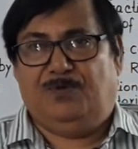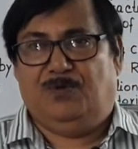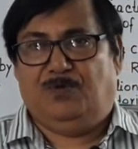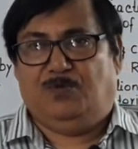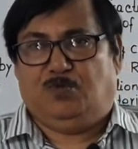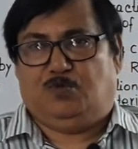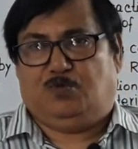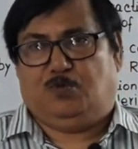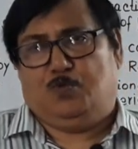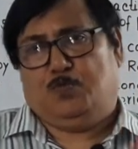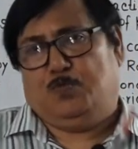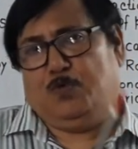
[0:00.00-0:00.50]

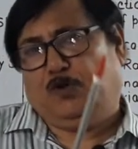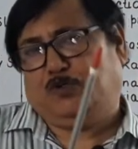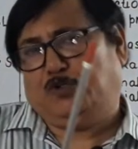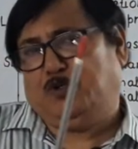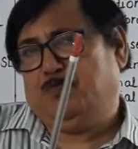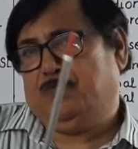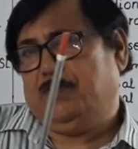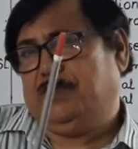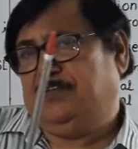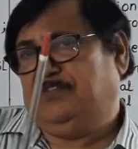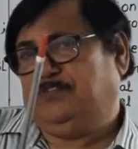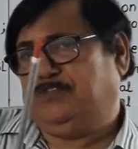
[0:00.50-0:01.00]
So
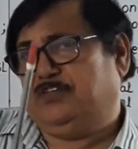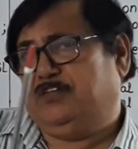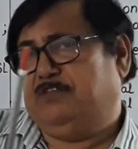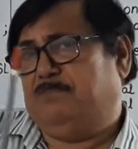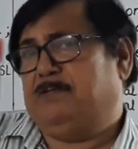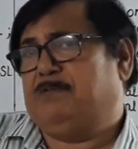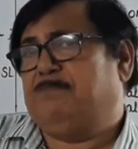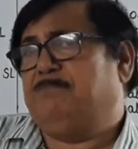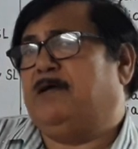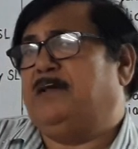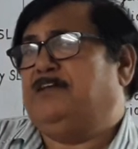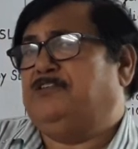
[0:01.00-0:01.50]
whatever is
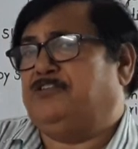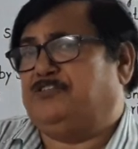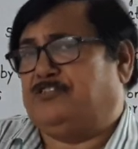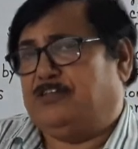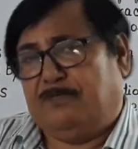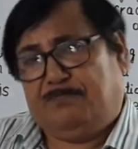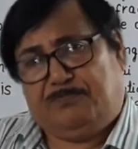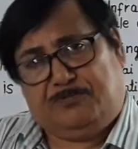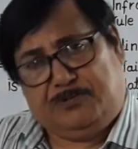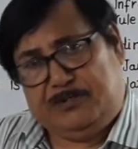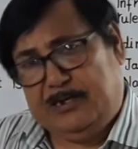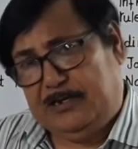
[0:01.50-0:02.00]
given by
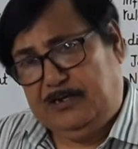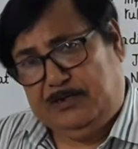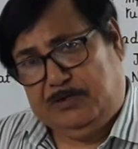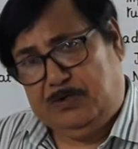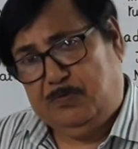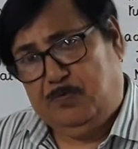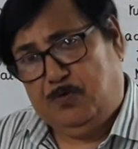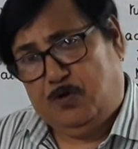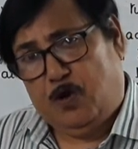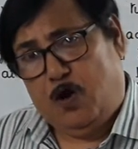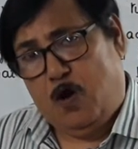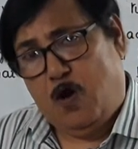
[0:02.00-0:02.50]
substantive
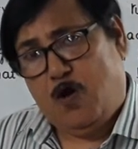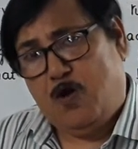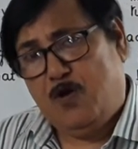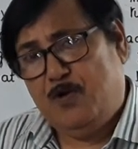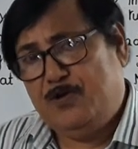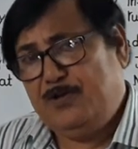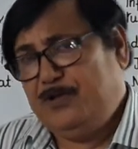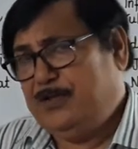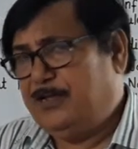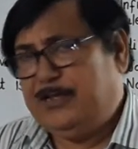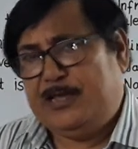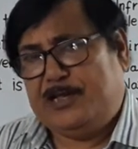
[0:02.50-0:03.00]
law
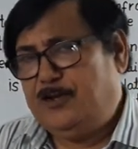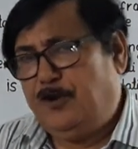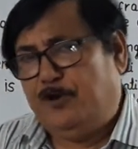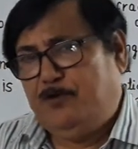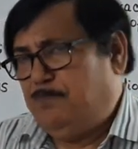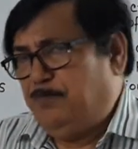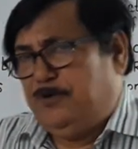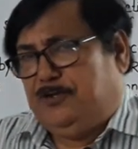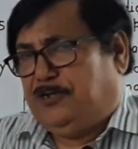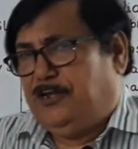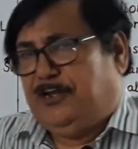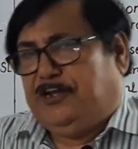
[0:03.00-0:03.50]
cannot
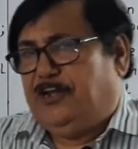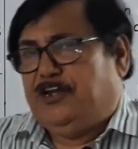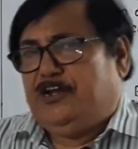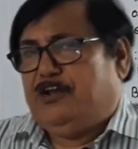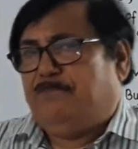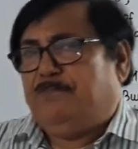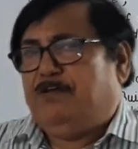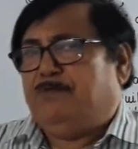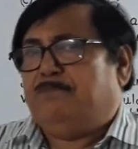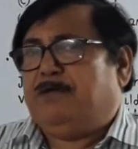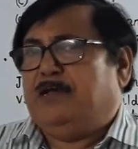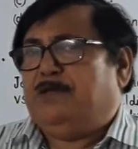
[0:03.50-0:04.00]
be taken
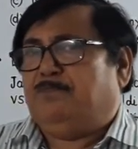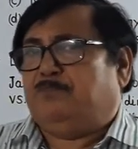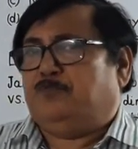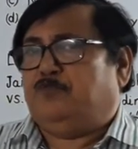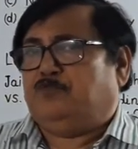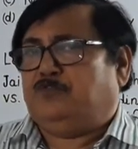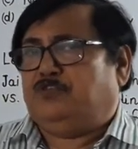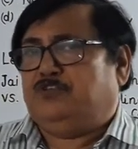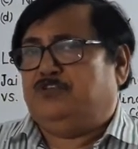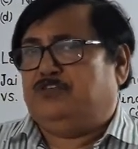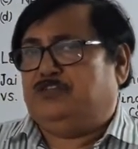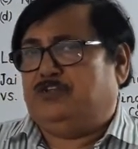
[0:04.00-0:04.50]
away by
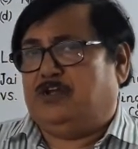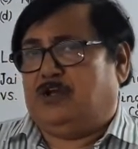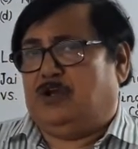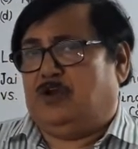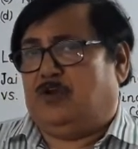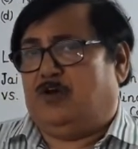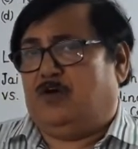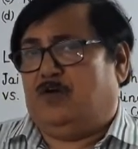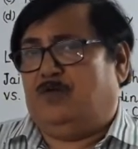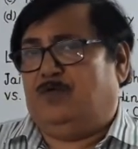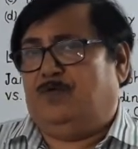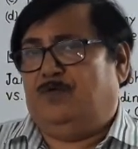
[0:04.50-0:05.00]
procedural
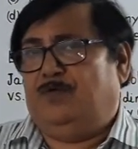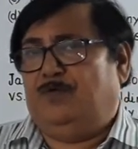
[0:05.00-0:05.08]
law.